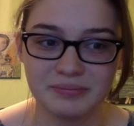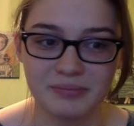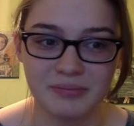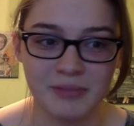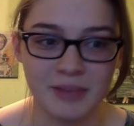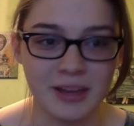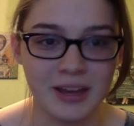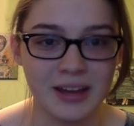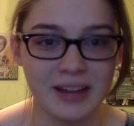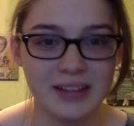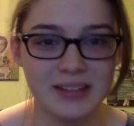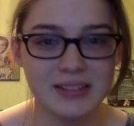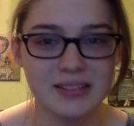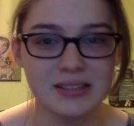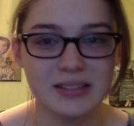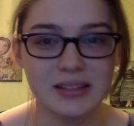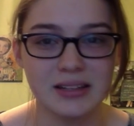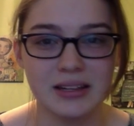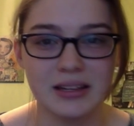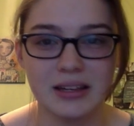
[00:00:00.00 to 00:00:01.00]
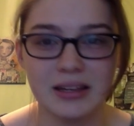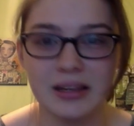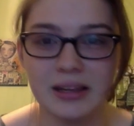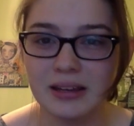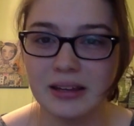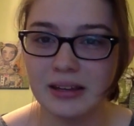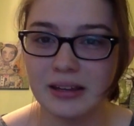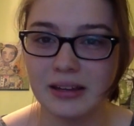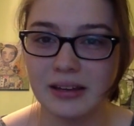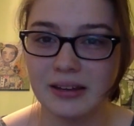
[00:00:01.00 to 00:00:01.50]
because
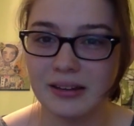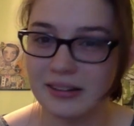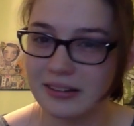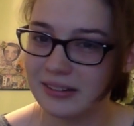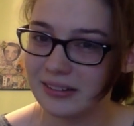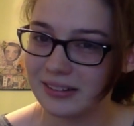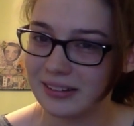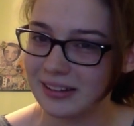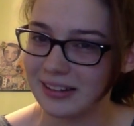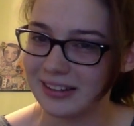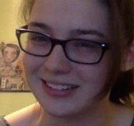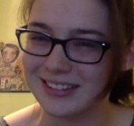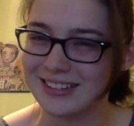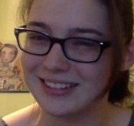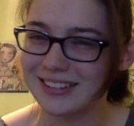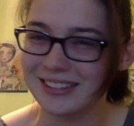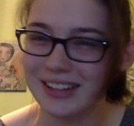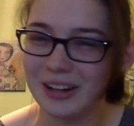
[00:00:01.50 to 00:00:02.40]
in